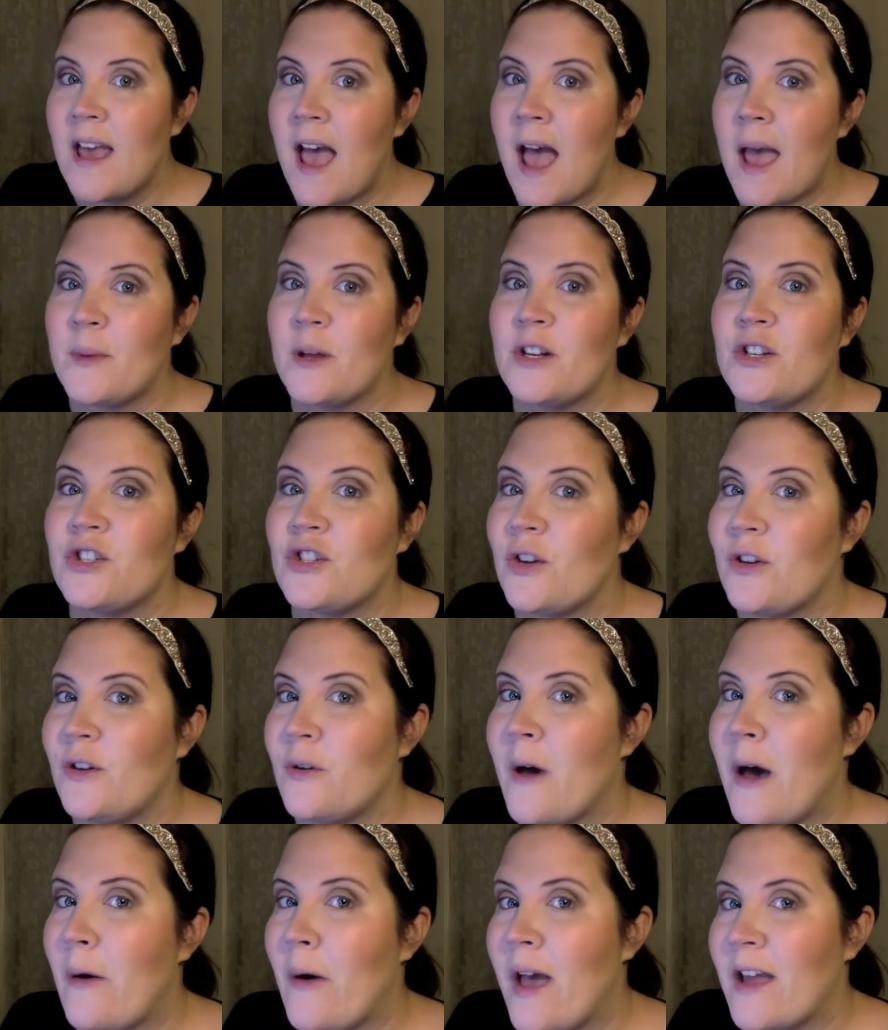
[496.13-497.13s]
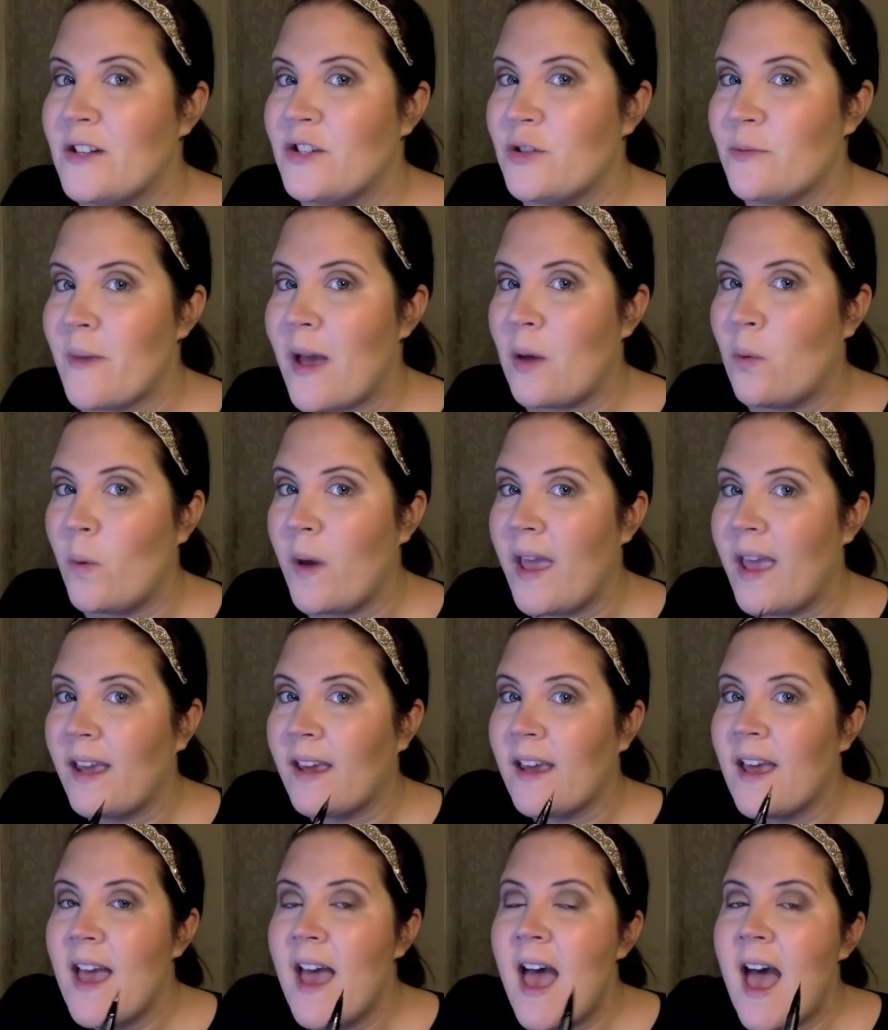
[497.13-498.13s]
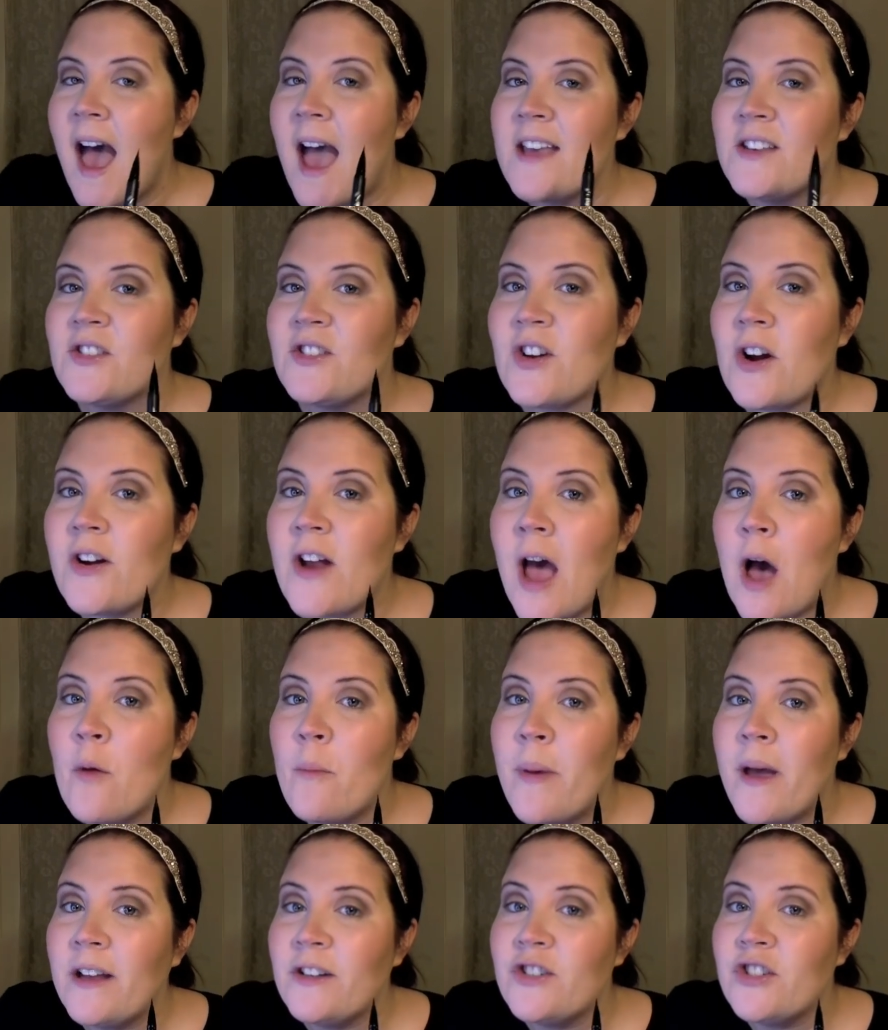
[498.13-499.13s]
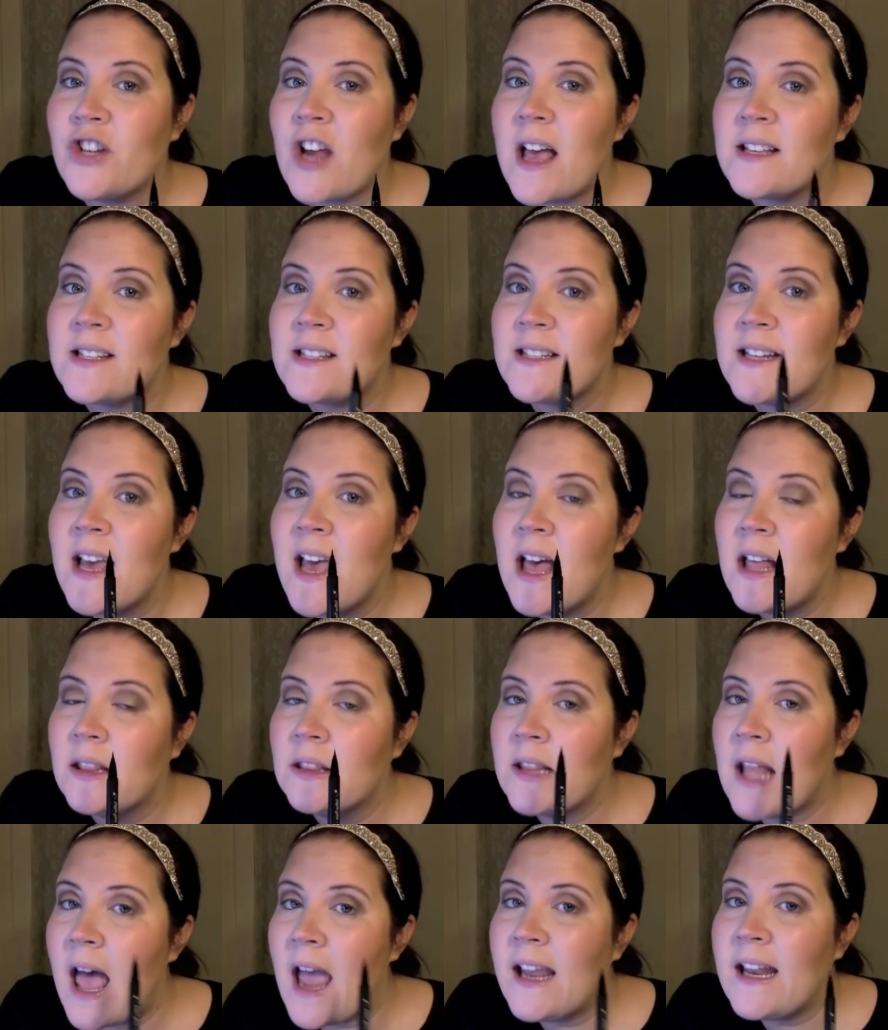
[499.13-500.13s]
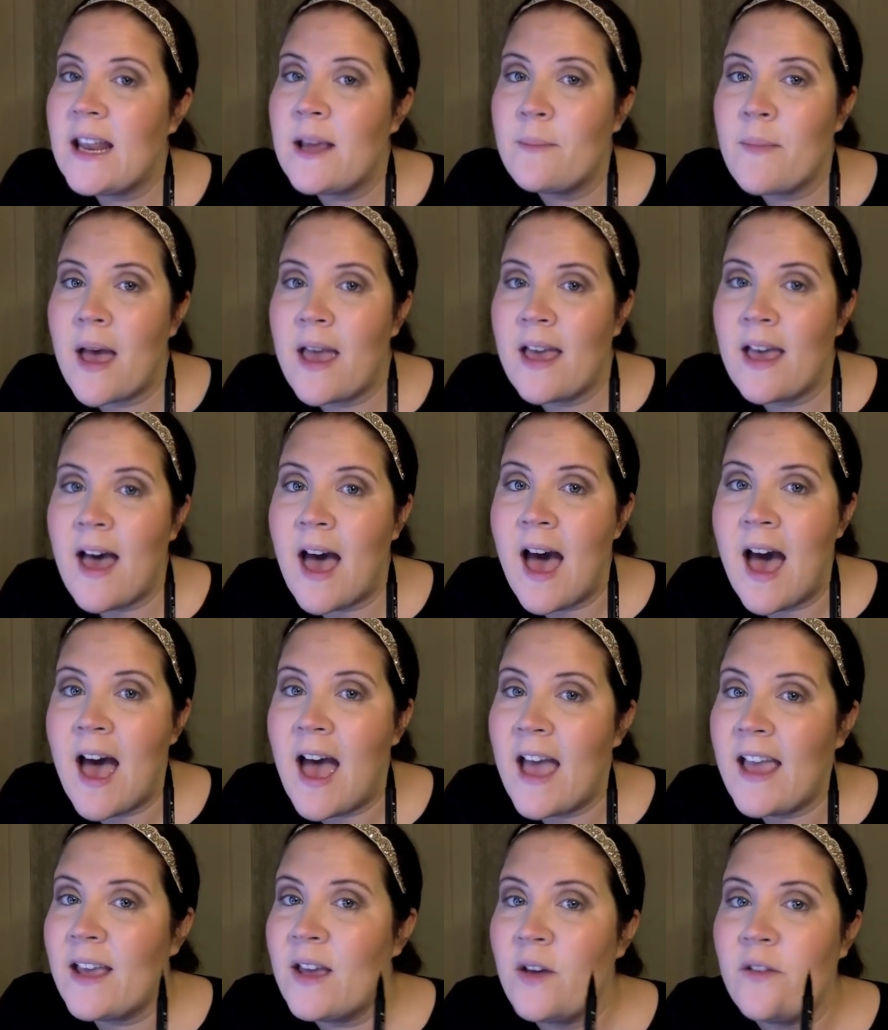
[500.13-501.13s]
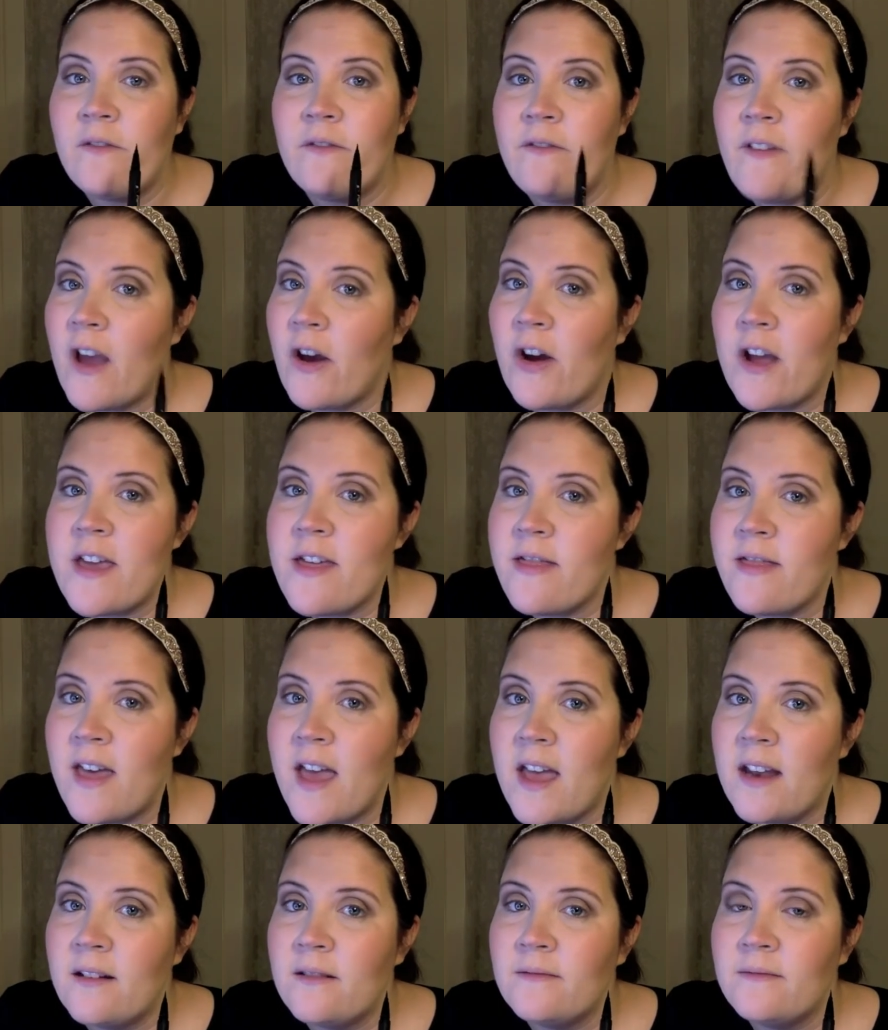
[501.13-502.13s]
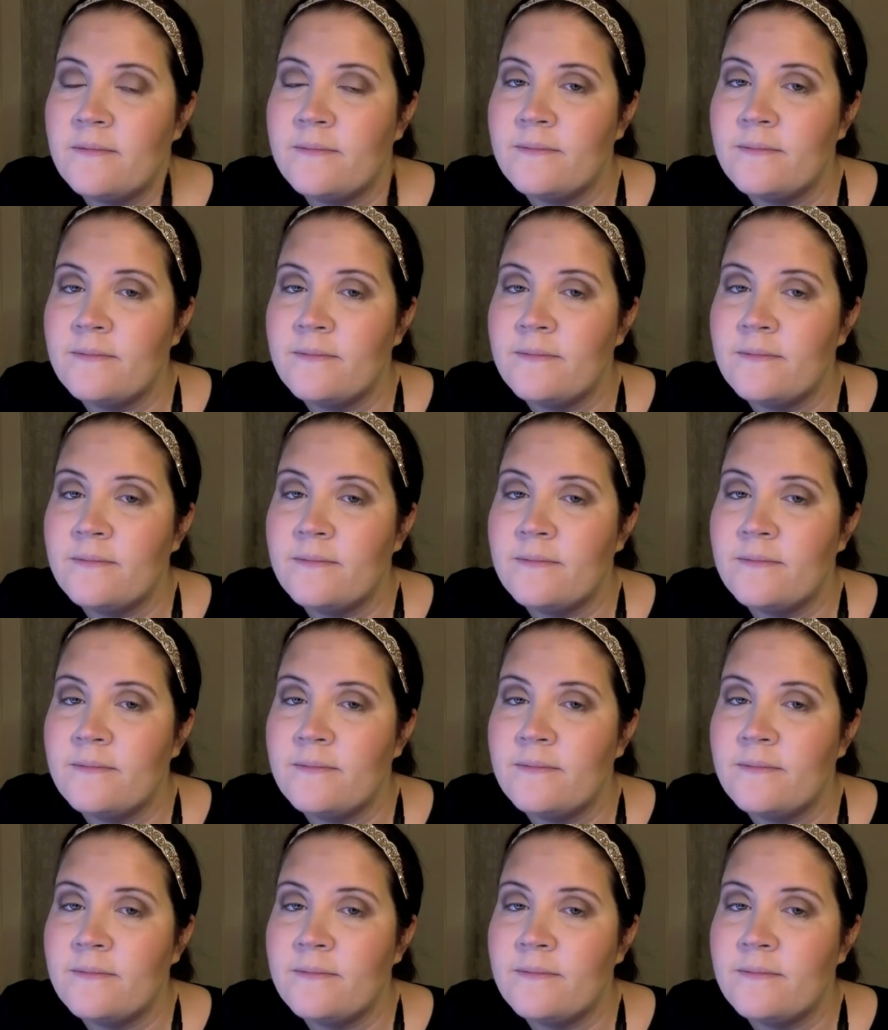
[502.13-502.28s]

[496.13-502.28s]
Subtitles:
I'm going to show you how I do my wing. I start out by just lining my eye very thin.